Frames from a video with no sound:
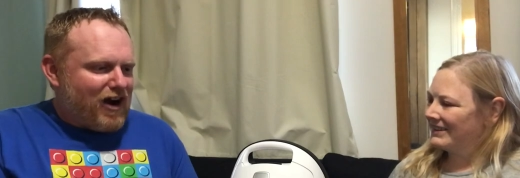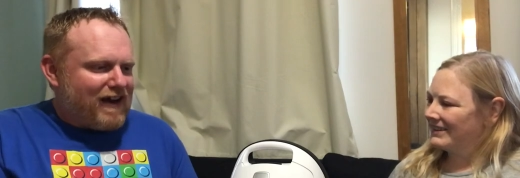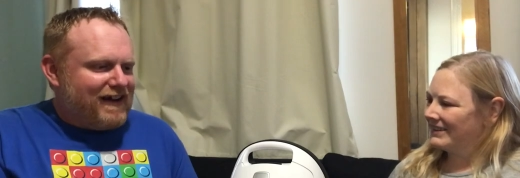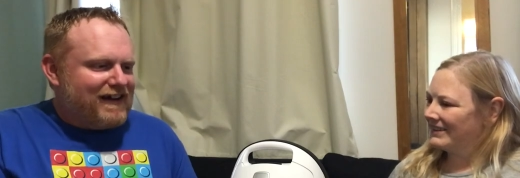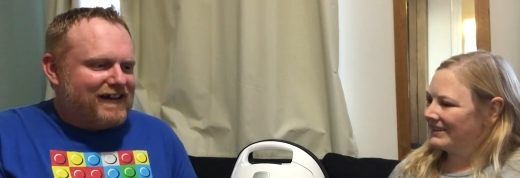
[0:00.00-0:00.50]

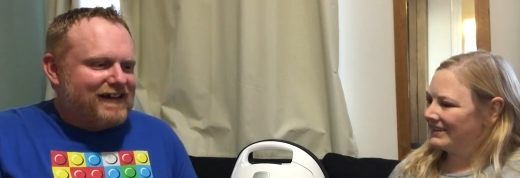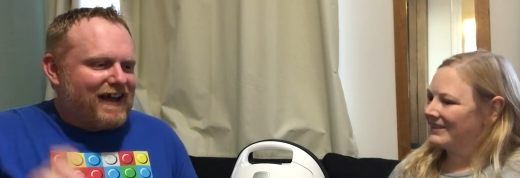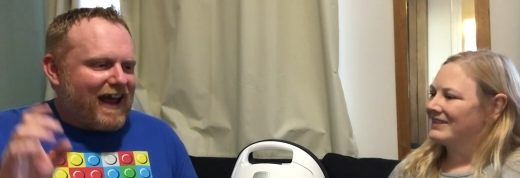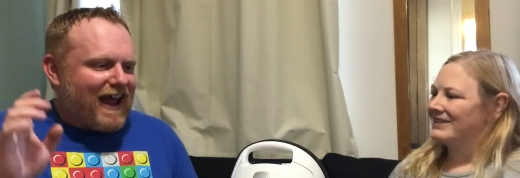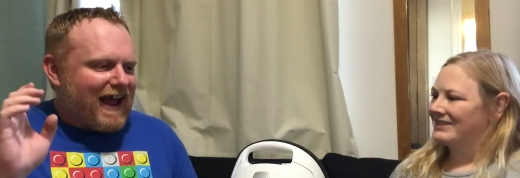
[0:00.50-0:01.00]

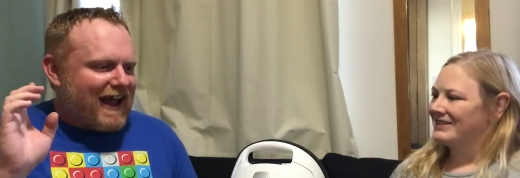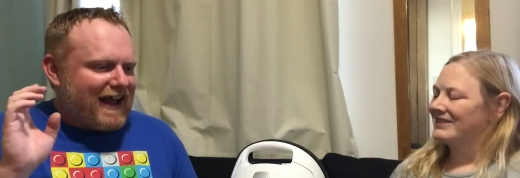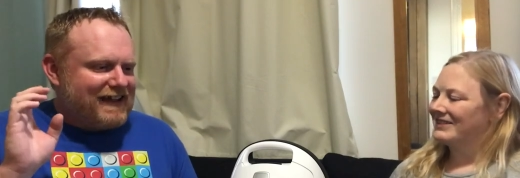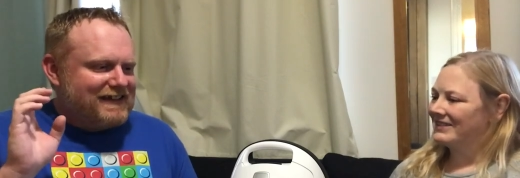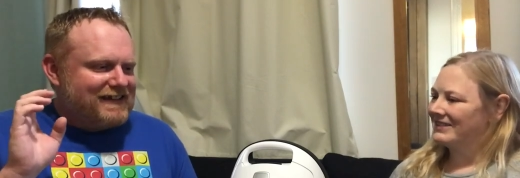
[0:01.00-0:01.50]
Speaker 1: Ryan
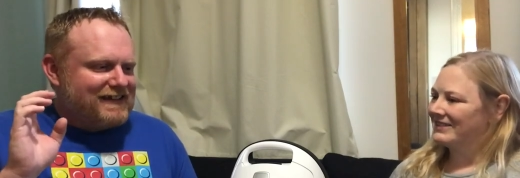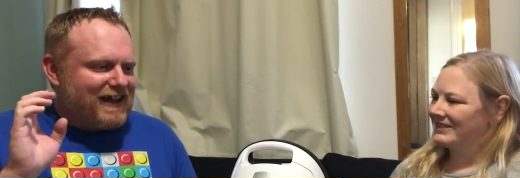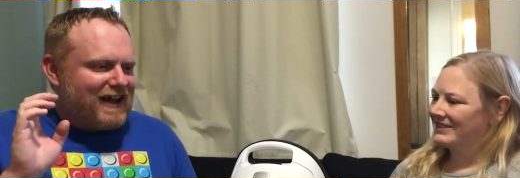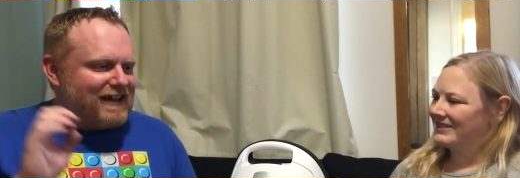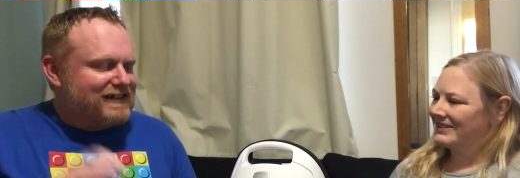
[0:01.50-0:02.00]
and
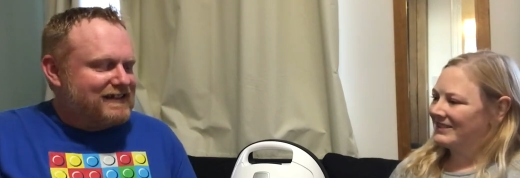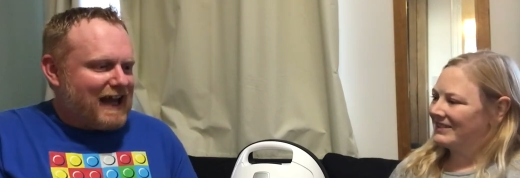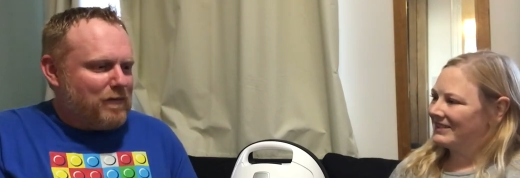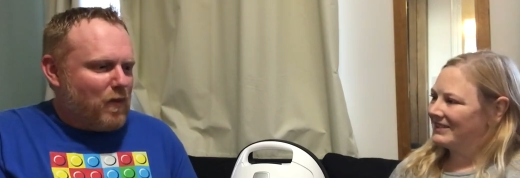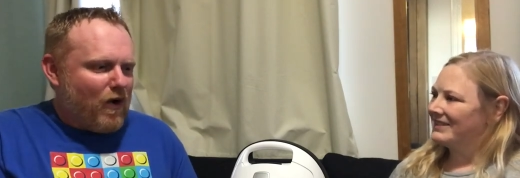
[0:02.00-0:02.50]
uh,
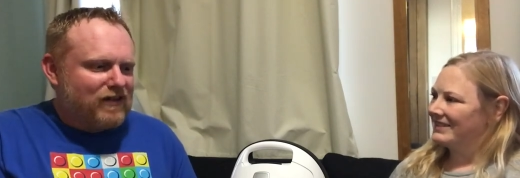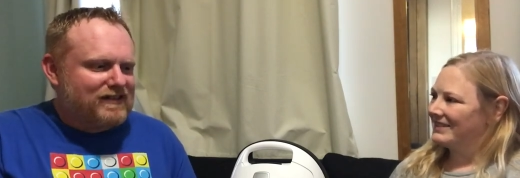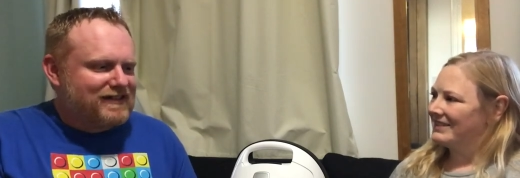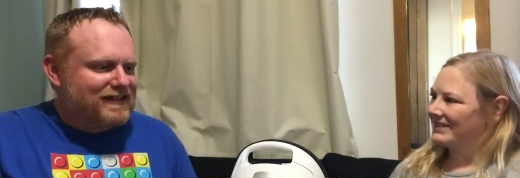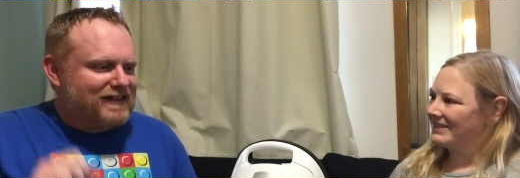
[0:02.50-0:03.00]
Sam
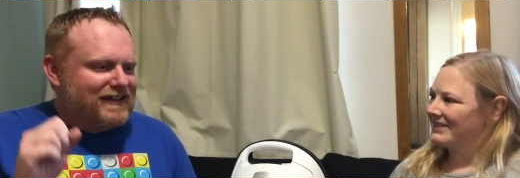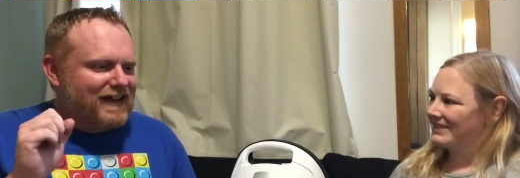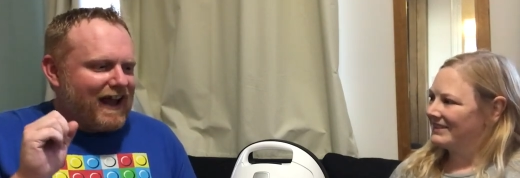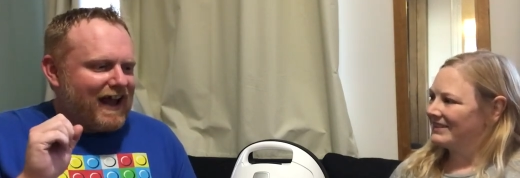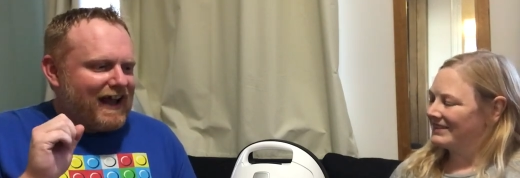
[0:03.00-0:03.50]
Watson
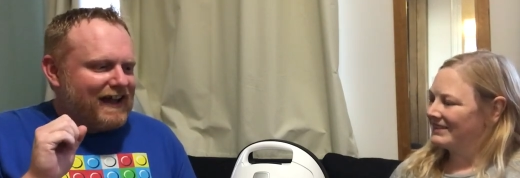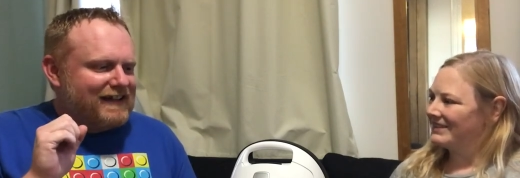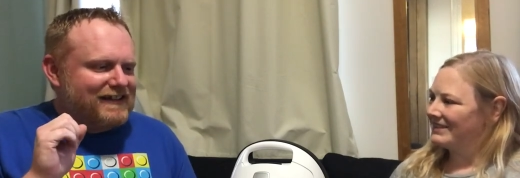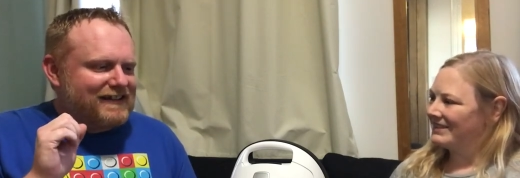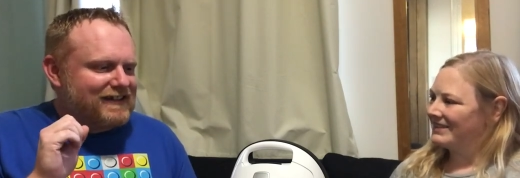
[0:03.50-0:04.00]

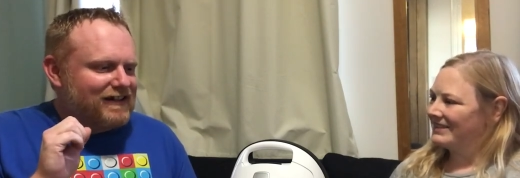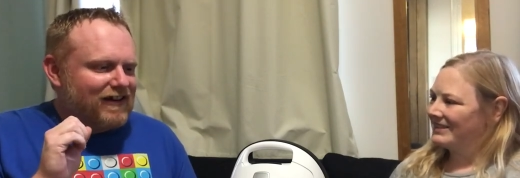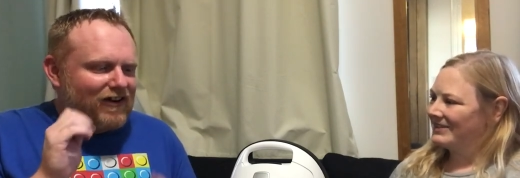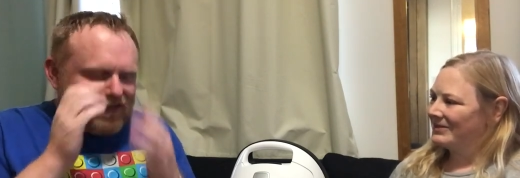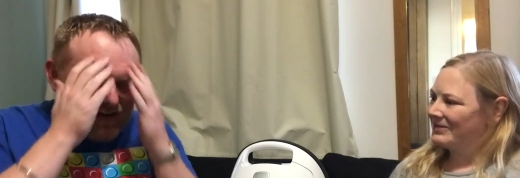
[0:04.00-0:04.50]
and
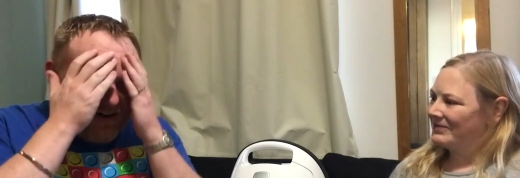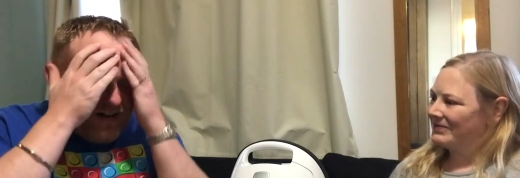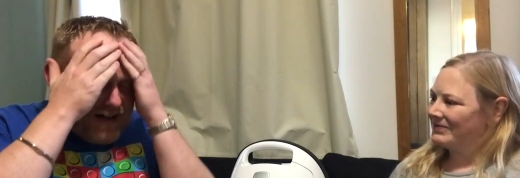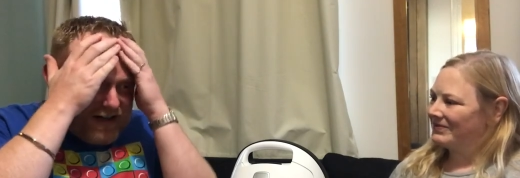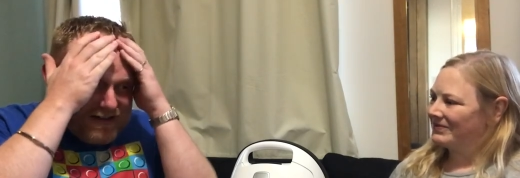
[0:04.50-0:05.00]
oh
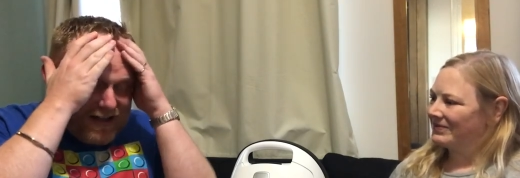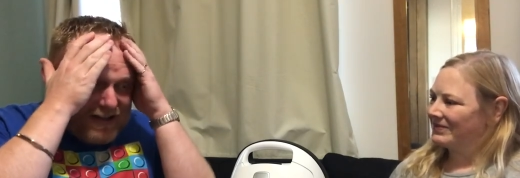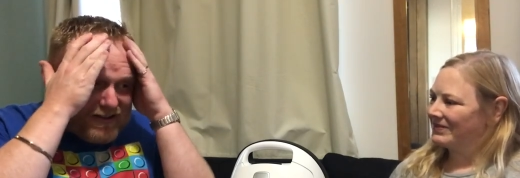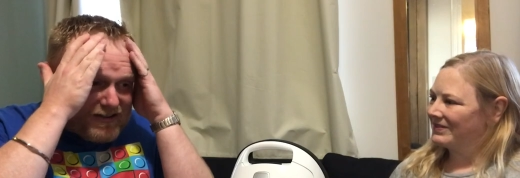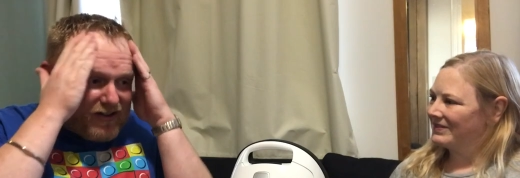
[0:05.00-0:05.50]
god, I just, I
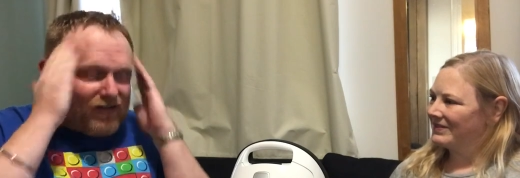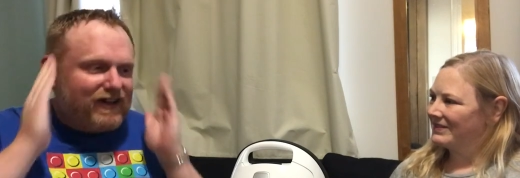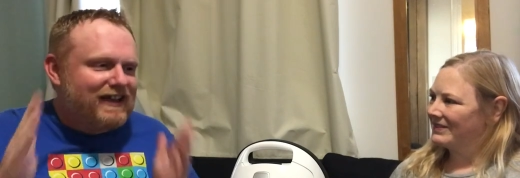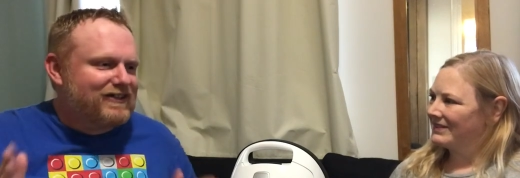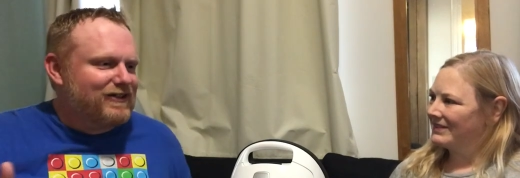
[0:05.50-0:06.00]
just got
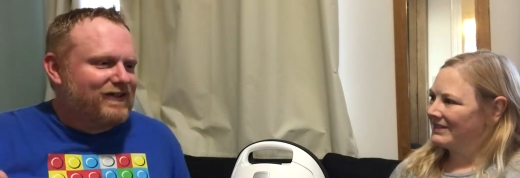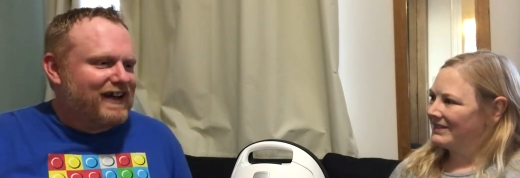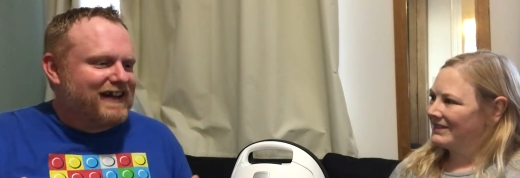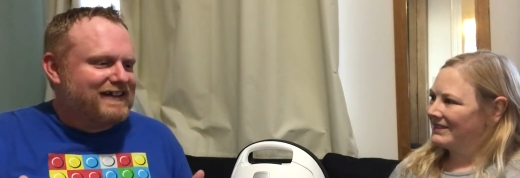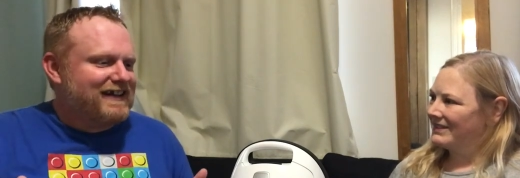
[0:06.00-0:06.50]
really sort of
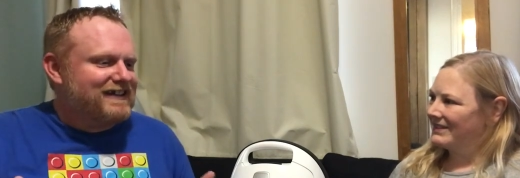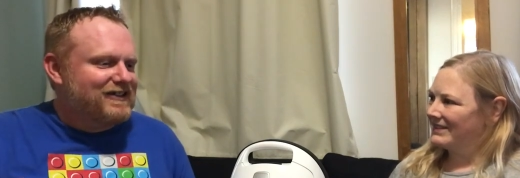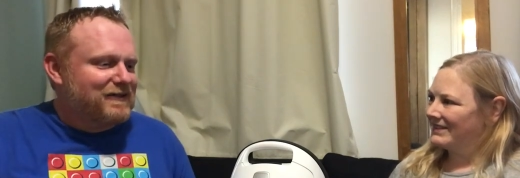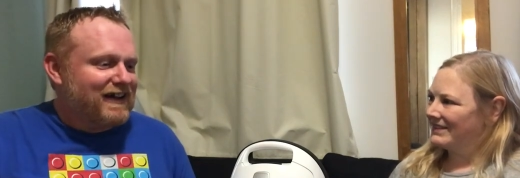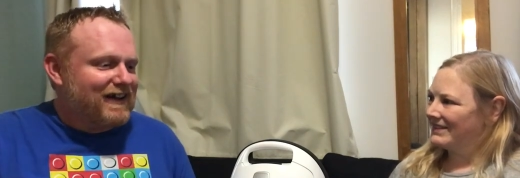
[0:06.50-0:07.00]
like addicted
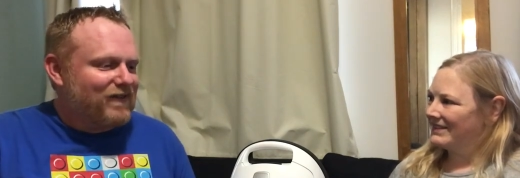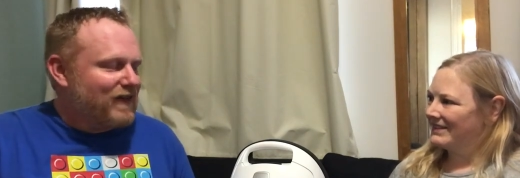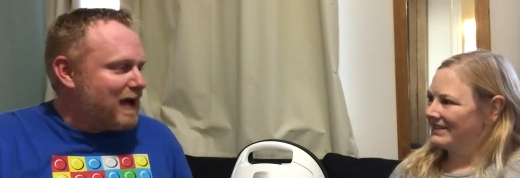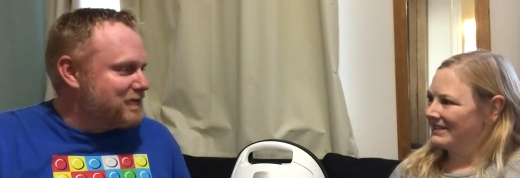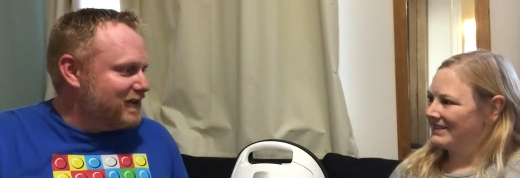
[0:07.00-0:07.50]
to it.
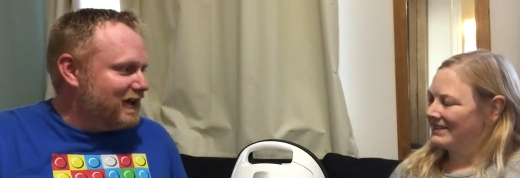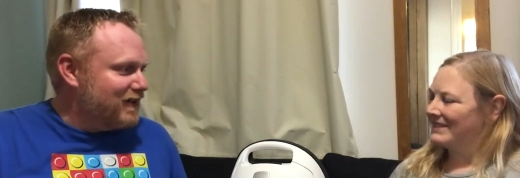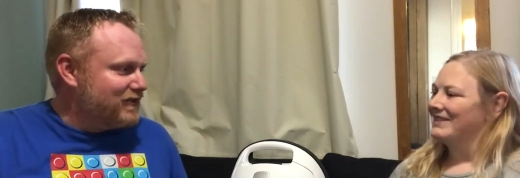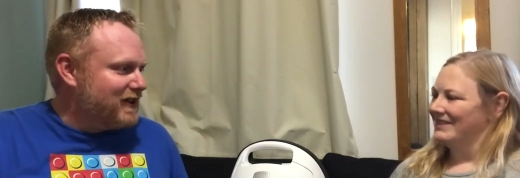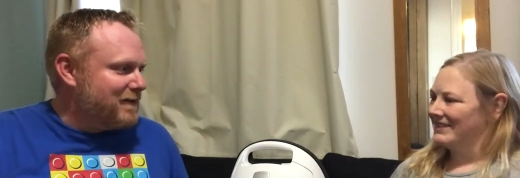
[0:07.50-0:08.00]
I absolutely
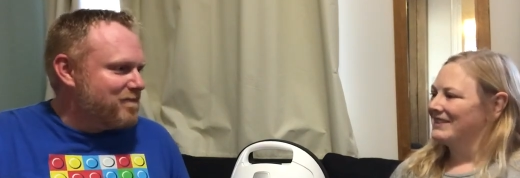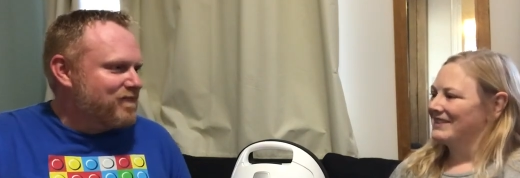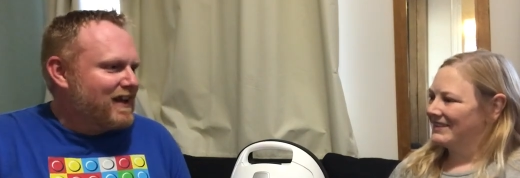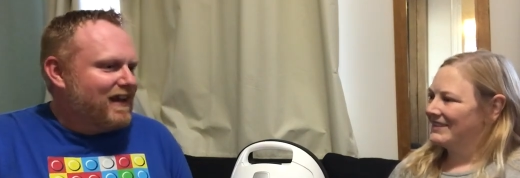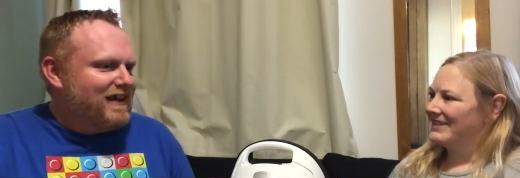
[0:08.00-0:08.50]
loved it.
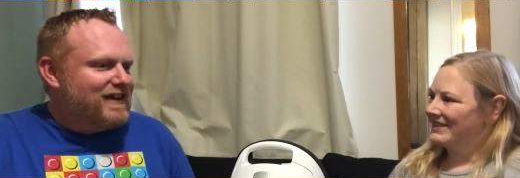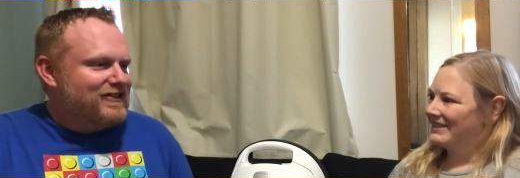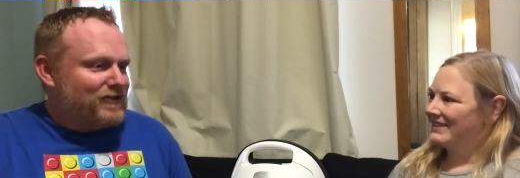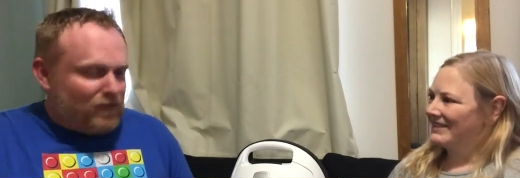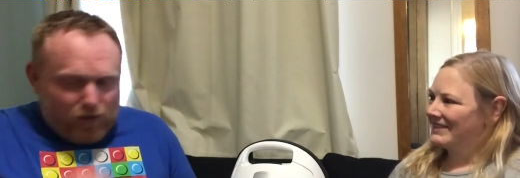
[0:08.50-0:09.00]
So